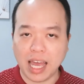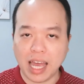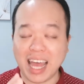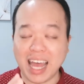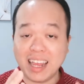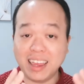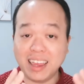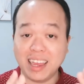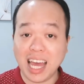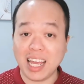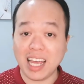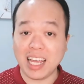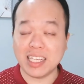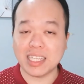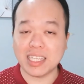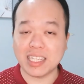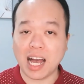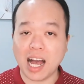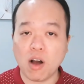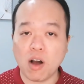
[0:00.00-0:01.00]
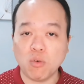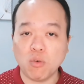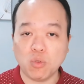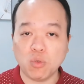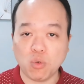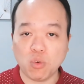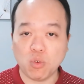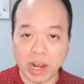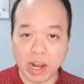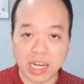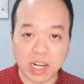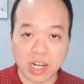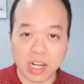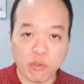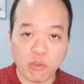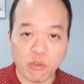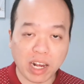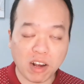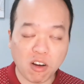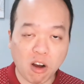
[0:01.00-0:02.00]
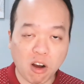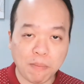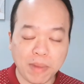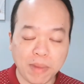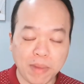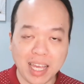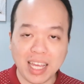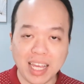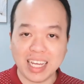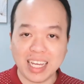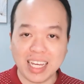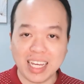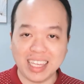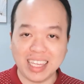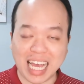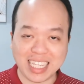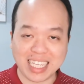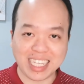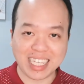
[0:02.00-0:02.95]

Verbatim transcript: And that is how to write a great copy that